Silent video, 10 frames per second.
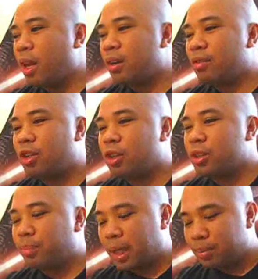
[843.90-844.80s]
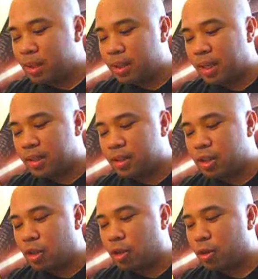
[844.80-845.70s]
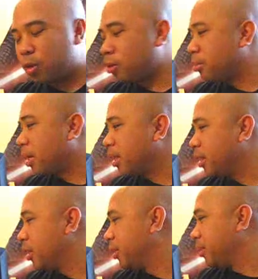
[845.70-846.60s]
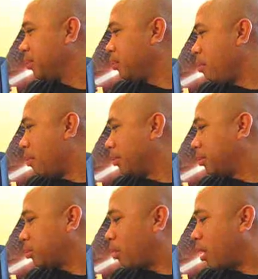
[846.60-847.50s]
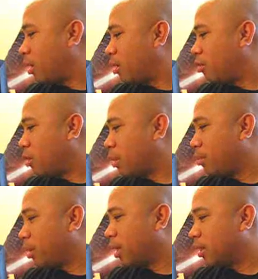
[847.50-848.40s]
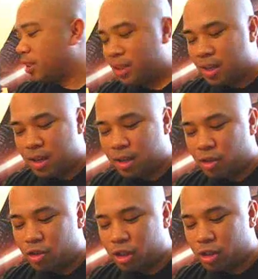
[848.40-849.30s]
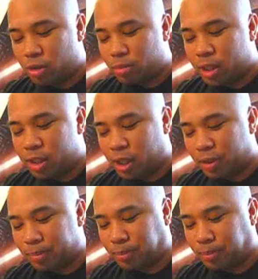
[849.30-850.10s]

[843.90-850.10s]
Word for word: And of course, baby, thank you so much. I love all my presents and I love you so much.